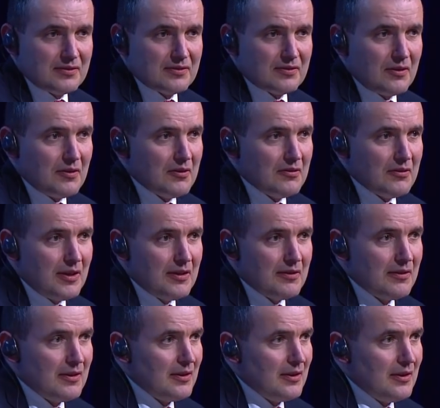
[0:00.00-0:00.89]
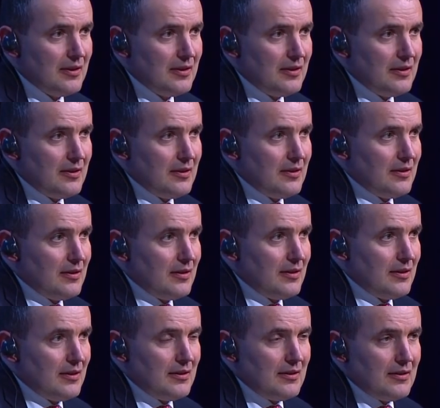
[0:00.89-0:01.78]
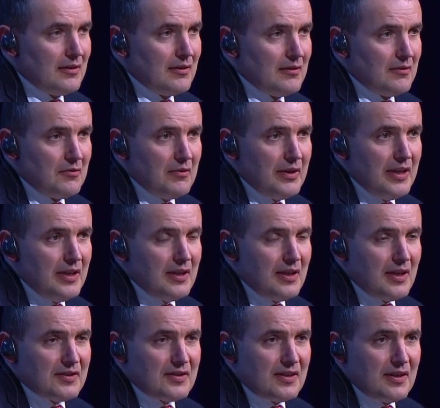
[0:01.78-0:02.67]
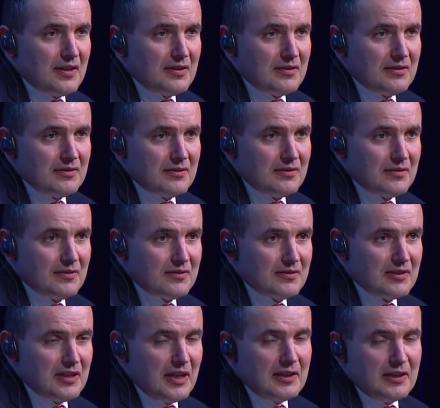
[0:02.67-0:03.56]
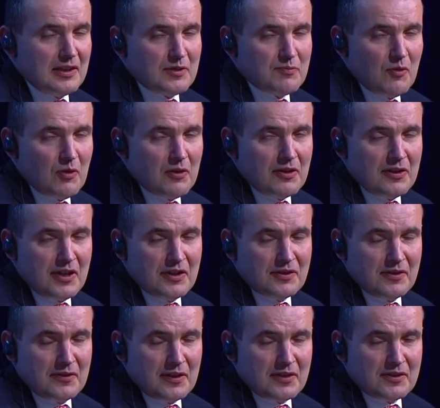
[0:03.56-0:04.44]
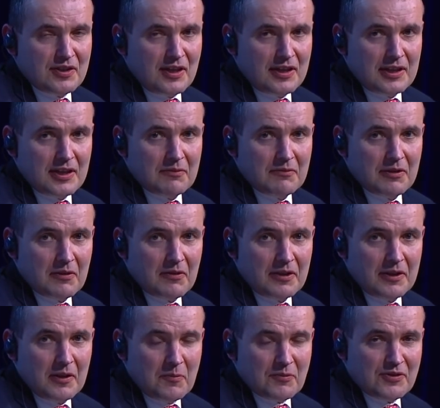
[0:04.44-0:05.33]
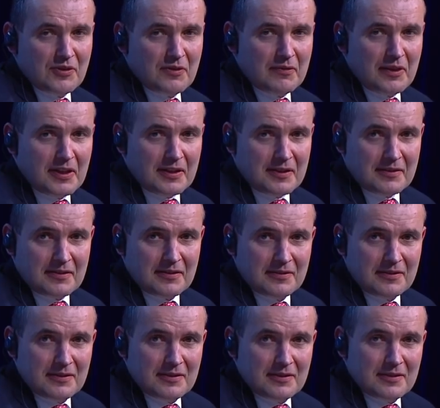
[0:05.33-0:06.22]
So we, as a slightly smaller nation than China, will only observe that. Mm.